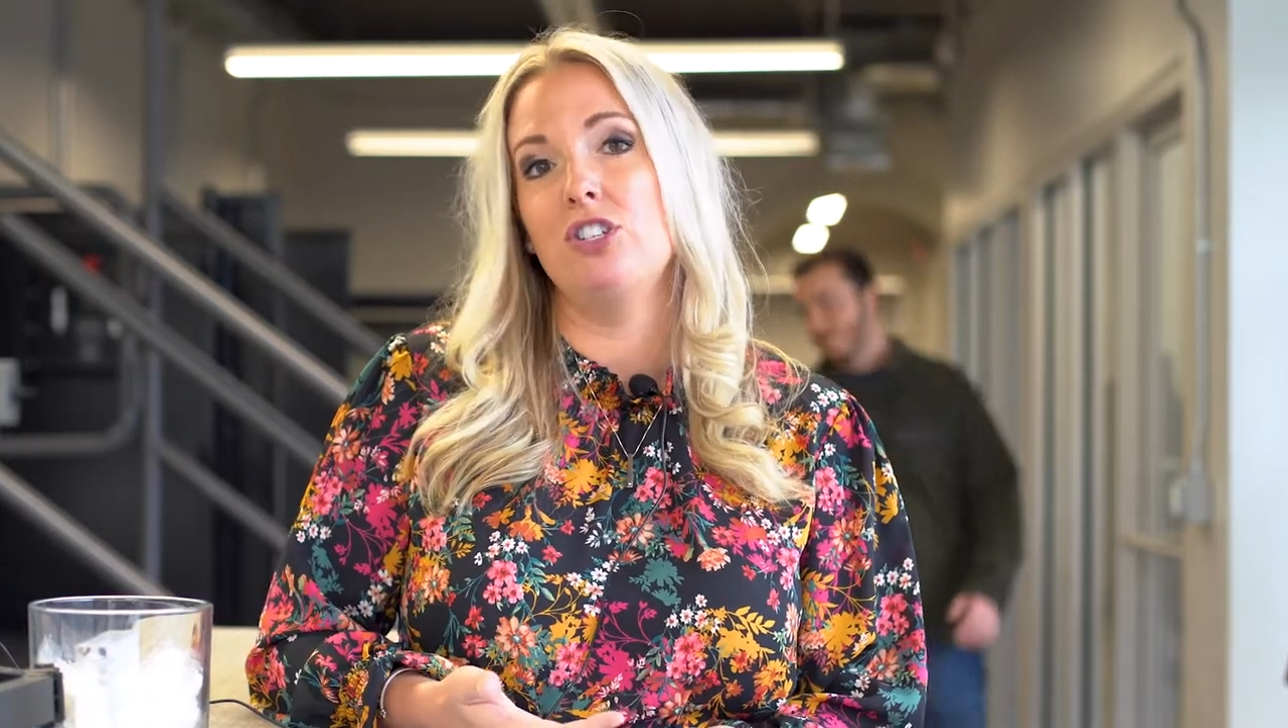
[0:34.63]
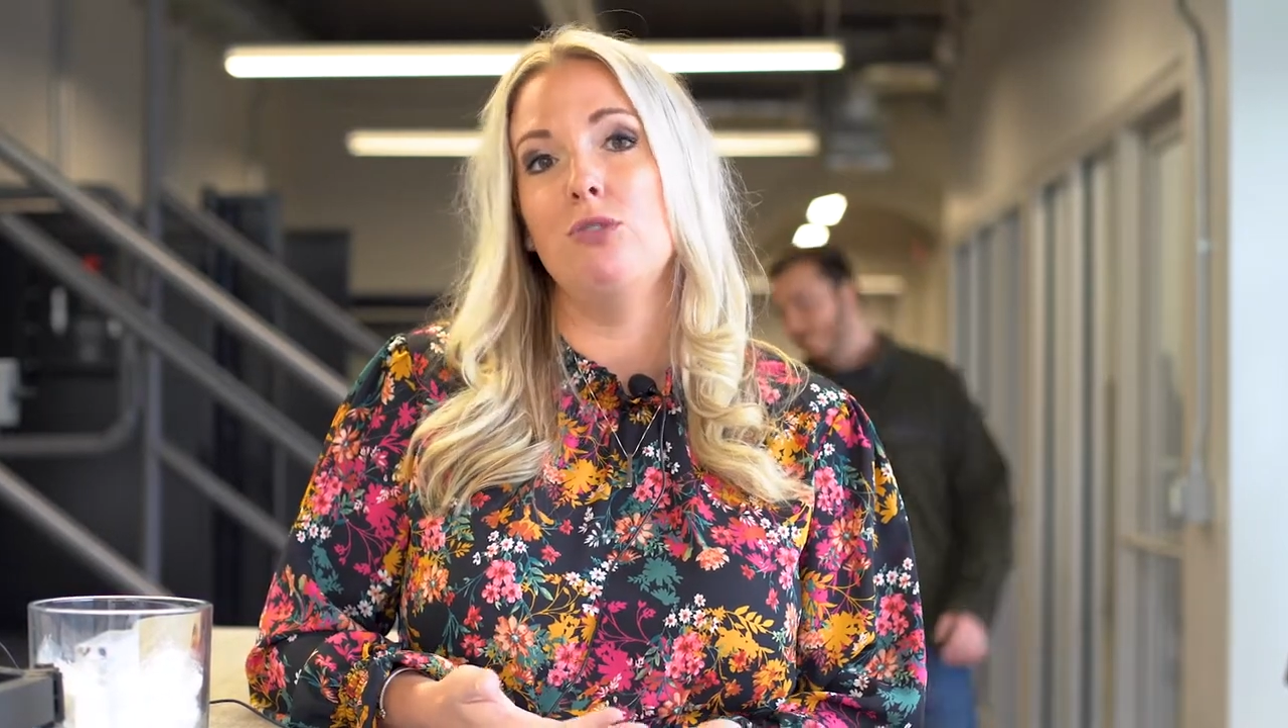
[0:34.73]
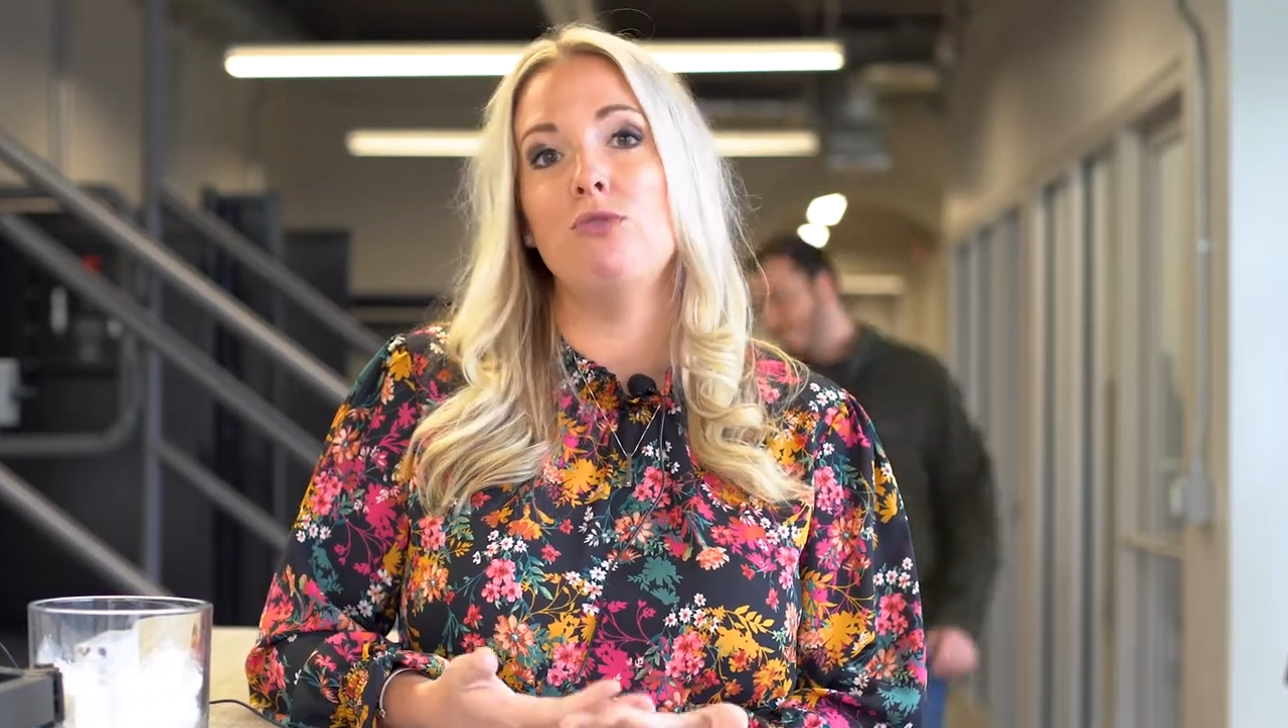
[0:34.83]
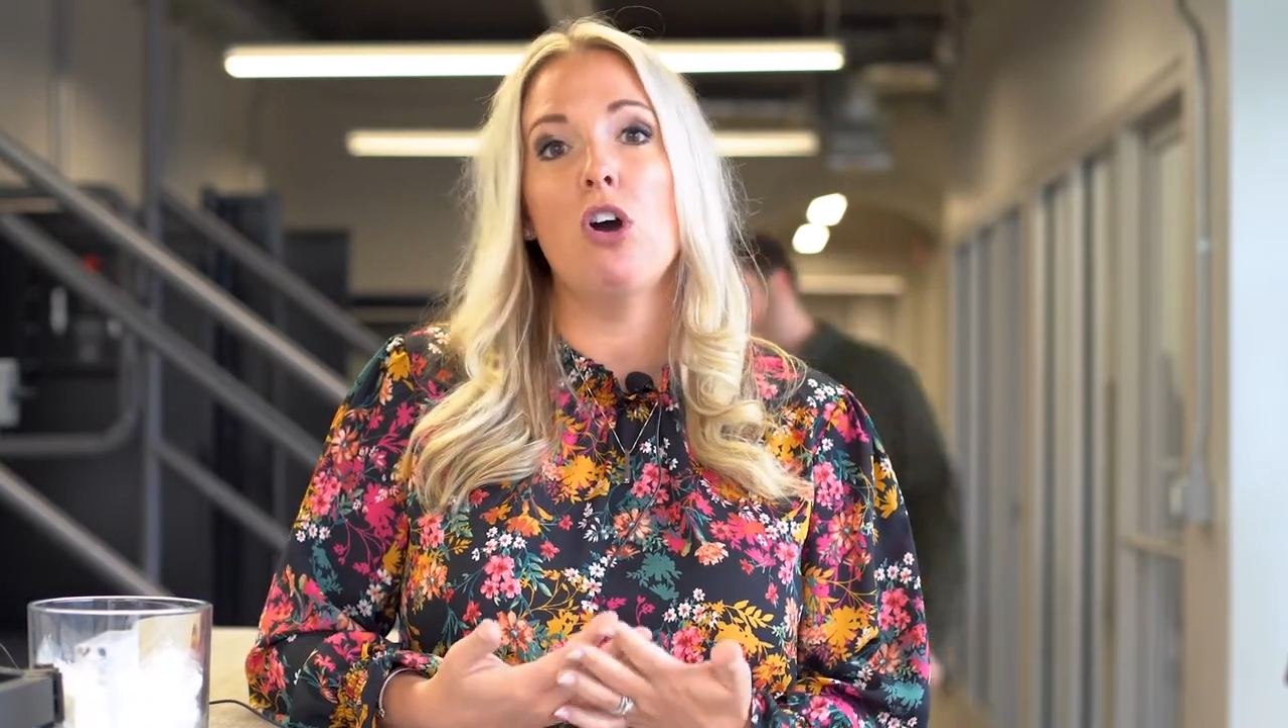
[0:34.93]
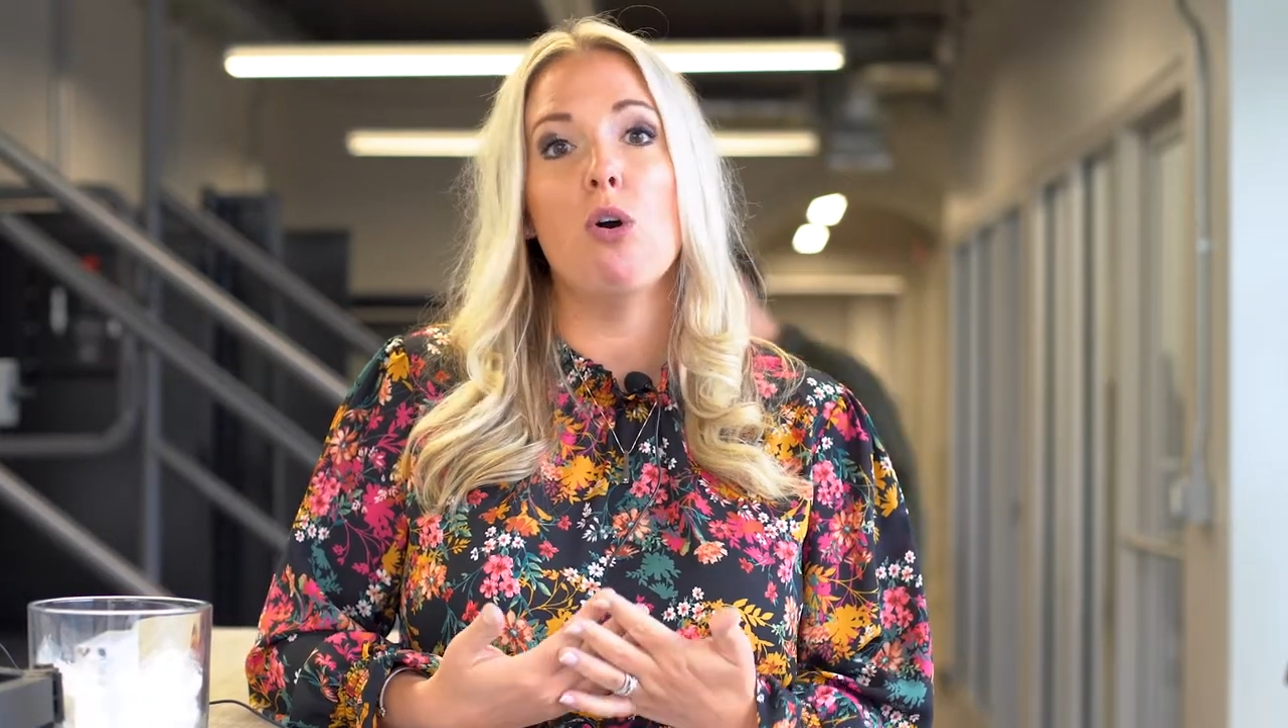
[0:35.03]
Do
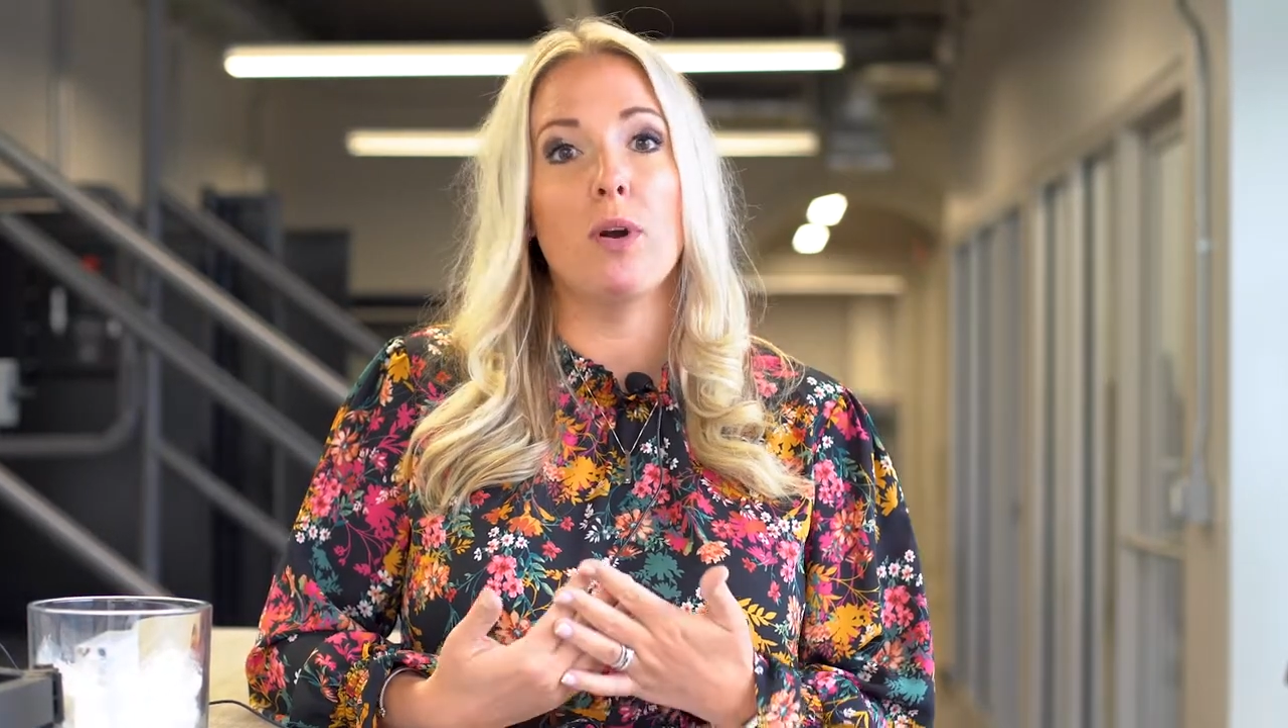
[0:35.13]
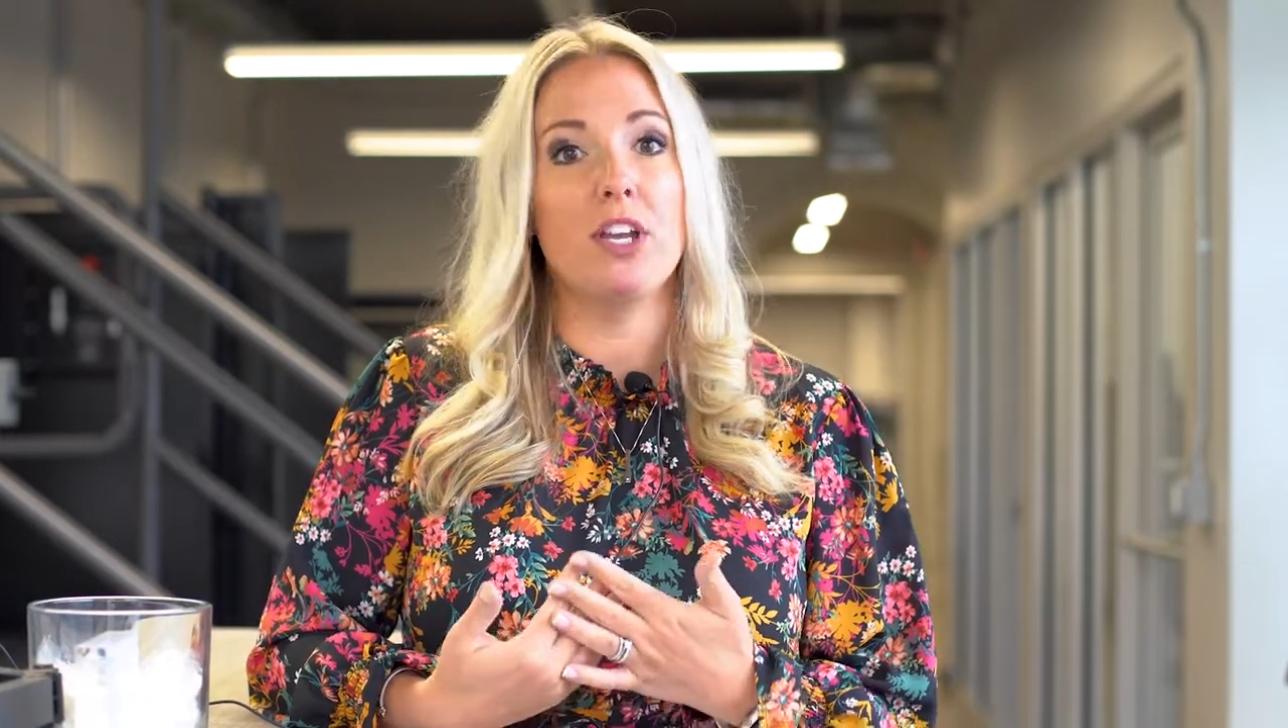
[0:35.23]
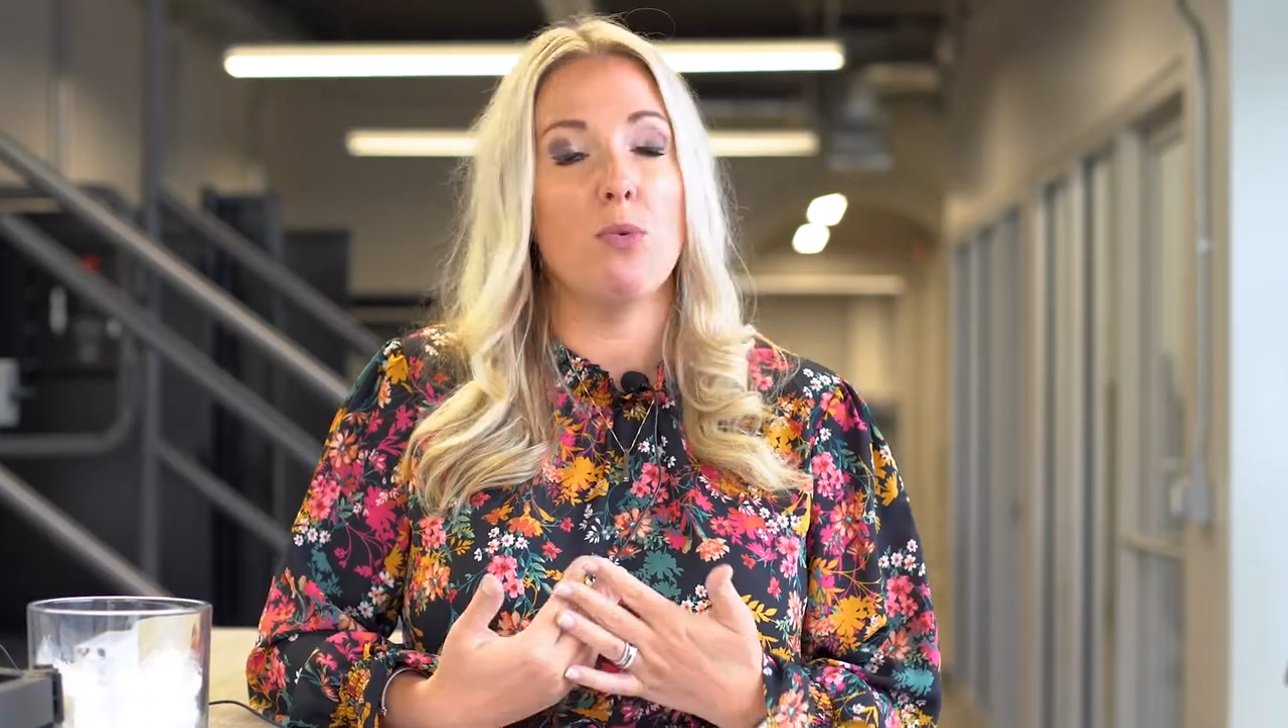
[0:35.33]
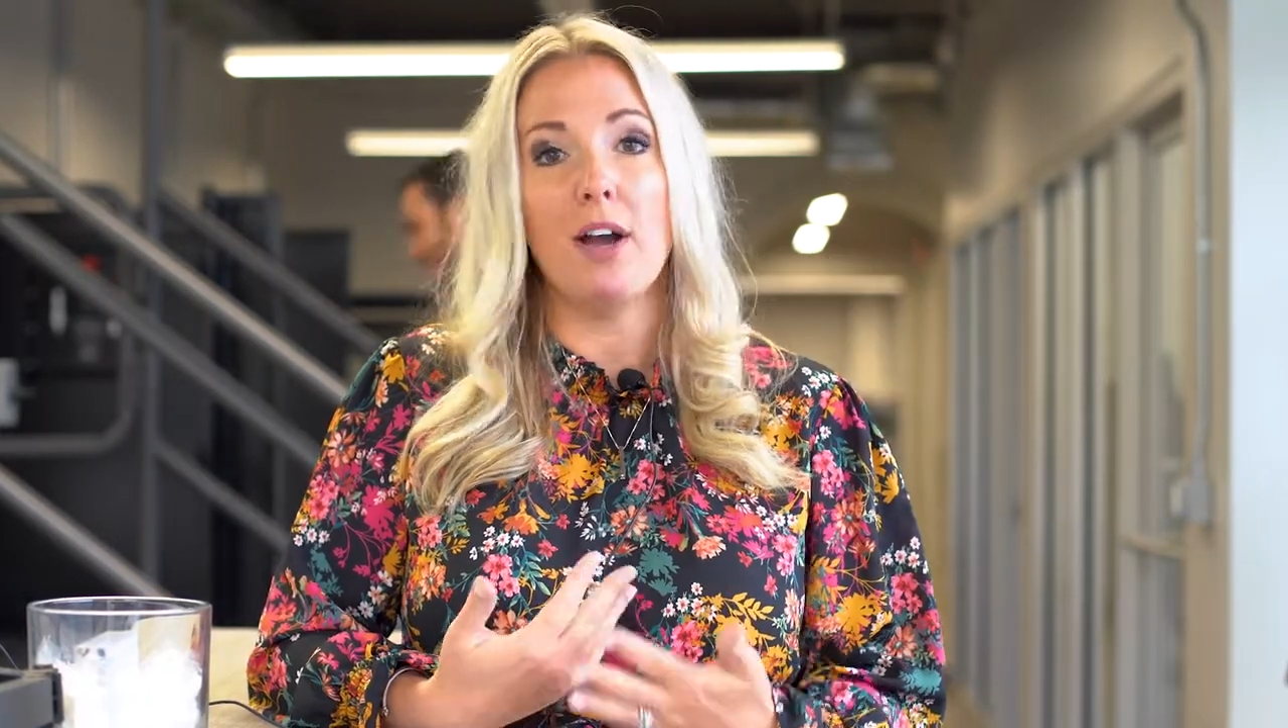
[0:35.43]
you know where you